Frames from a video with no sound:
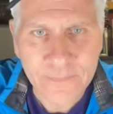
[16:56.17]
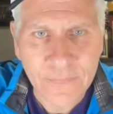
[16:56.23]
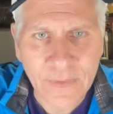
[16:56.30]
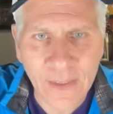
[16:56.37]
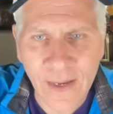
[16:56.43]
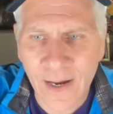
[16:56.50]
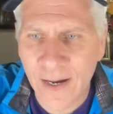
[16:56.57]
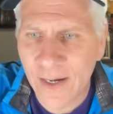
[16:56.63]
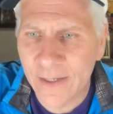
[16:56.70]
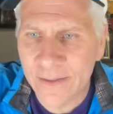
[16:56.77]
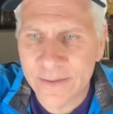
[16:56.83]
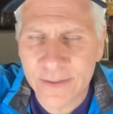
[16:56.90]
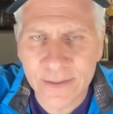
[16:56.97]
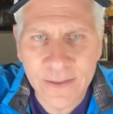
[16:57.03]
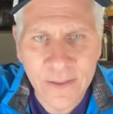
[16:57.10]

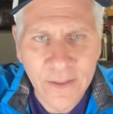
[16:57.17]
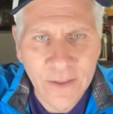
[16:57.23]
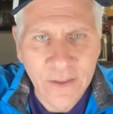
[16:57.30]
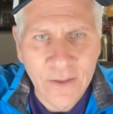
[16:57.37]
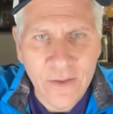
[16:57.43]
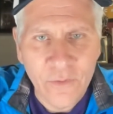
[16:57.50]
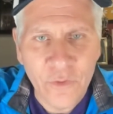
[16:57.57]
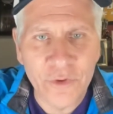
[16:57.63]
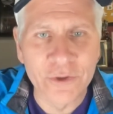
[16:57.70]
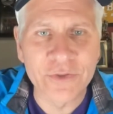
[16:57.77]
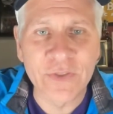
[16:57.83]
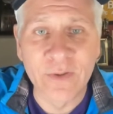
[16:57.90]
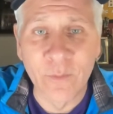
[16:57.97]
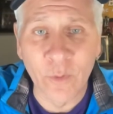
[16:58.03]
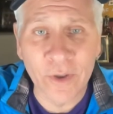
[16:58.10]
On
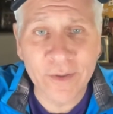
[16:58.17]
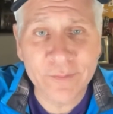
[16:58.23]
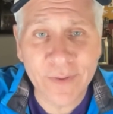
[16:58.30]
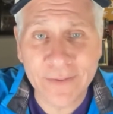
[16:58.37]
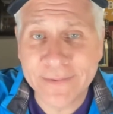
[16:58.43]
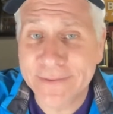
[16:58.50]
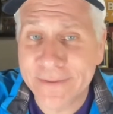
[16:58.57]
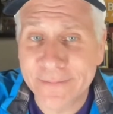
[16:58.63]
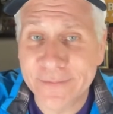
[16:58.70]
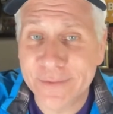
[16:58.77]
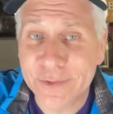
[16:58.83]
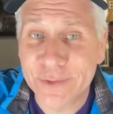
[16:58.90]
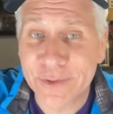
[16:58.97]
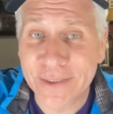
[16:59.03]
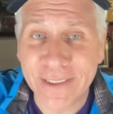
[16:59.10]
Thursday morning, probably some of the
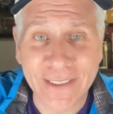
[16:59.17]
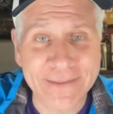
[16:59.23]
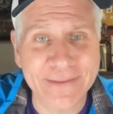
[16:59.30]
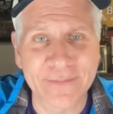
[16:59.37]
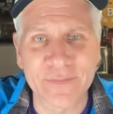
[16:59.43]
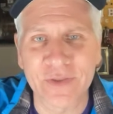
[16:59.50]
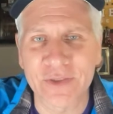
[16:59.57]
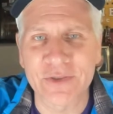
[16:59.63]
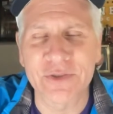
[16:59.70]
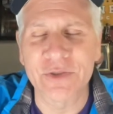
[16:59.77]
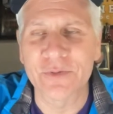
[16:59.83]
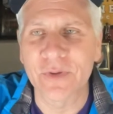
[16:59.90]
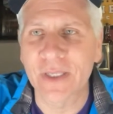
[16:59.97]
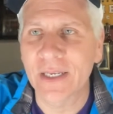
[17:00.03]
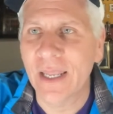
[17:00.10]
streak has something to do
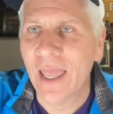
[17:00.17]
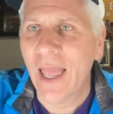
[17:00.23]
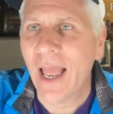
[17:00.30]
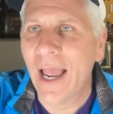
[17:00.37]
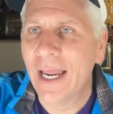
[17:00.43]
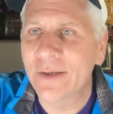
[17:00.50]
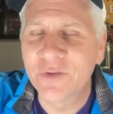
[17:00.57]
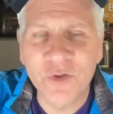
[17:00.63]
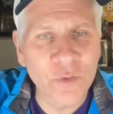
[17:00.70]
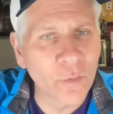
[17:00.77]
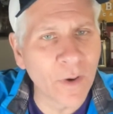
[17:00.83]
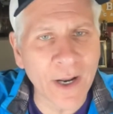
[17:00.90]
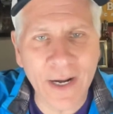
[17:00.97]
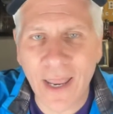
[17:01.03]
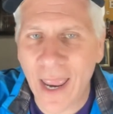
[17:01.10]
with it. I do
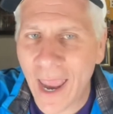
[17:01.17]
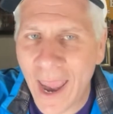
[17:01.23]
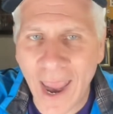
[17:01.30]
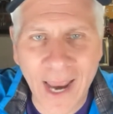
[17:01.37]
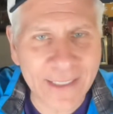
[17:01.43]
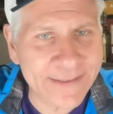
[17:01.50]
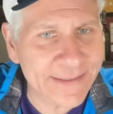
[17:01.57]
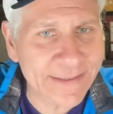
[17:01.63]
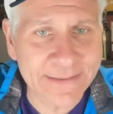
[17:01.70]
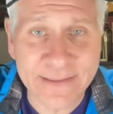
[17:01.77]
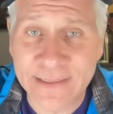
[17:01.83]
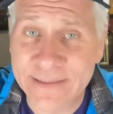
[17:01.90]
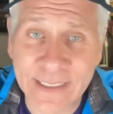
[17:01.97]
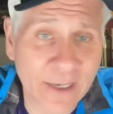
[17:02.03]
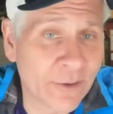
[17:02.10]
want to ask,
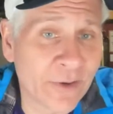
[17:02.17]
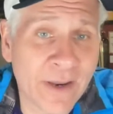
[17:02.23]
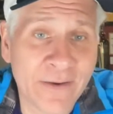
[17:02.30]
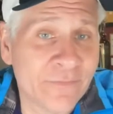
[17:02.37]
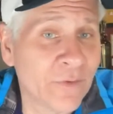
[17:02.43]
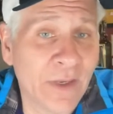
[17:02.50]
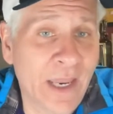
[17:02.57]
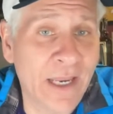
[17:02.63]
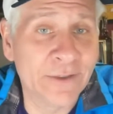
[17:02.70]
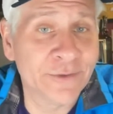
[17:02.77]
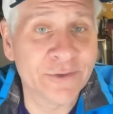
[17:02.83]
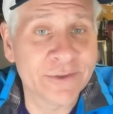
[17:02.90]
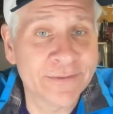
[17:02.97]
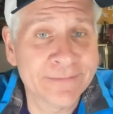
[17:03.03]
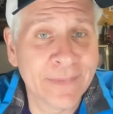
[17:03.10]
because I don't have the
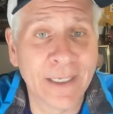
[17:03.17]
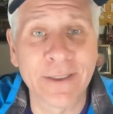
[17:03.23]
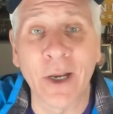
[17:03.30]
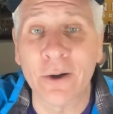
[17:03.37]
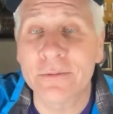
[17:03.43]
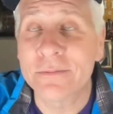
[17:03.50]
answers. I don't.